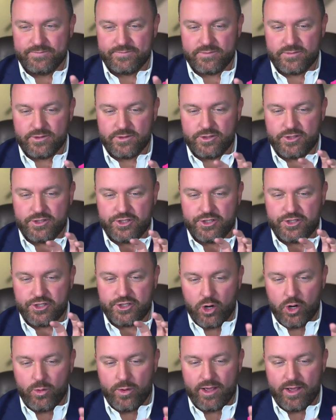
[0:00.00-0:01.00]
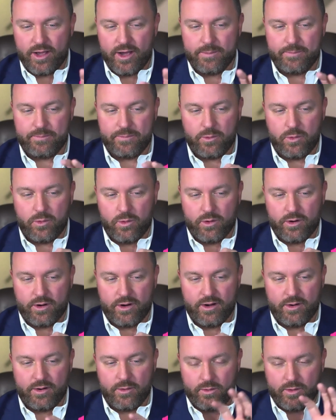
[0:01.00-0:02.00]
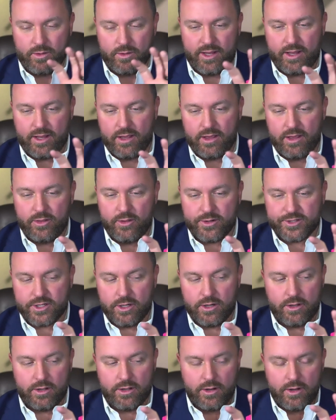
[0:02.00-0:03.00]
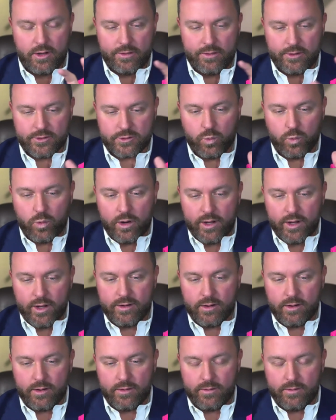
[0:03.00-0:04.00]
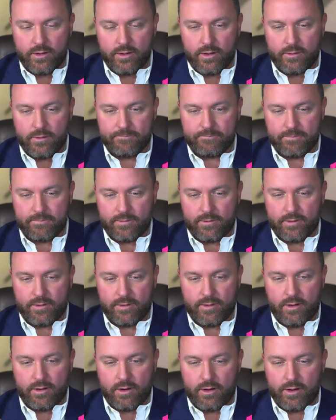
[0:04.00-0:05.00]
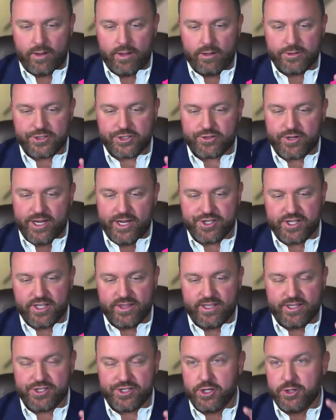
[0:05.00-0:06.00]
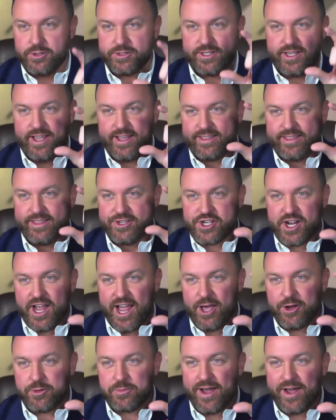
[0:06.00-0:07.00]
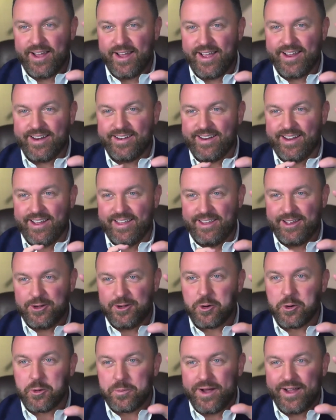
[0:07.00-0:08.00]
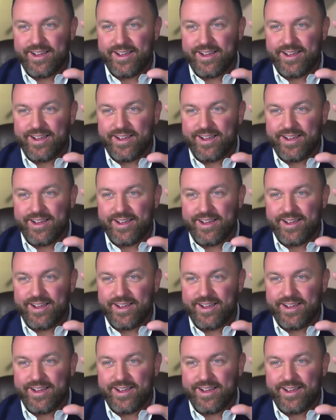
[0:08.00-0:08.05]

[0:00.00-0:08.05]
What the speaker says: showing up, or there's one illustration that shows like the child mind and the adult mind.